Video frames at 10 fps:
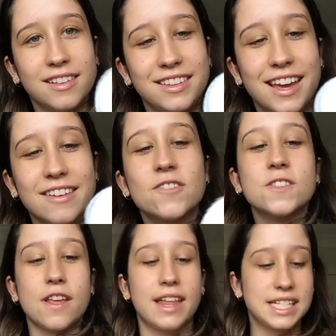Yeah,
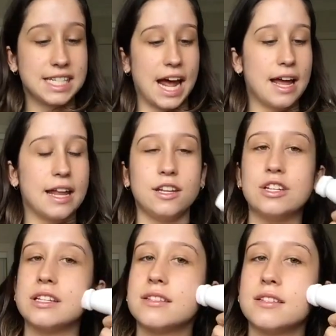so that's that. And
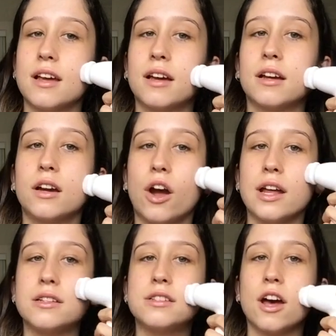you just go
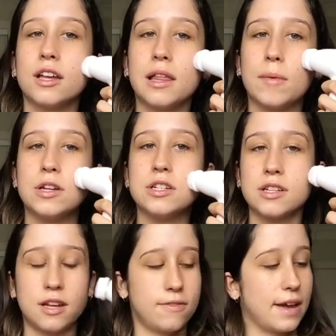in circular
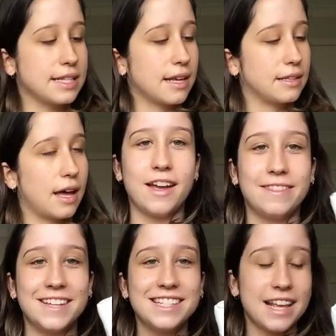motions on your face like
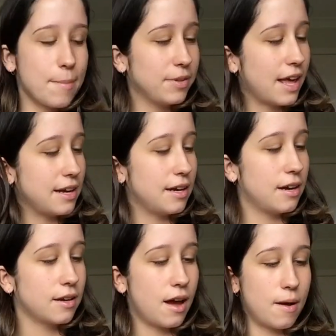that. This
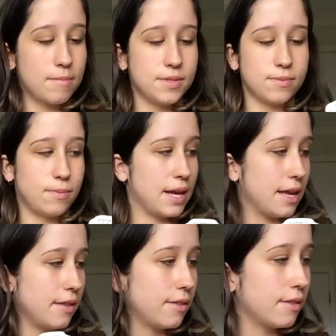epilator comes
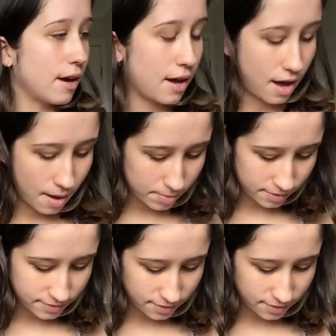with a couple of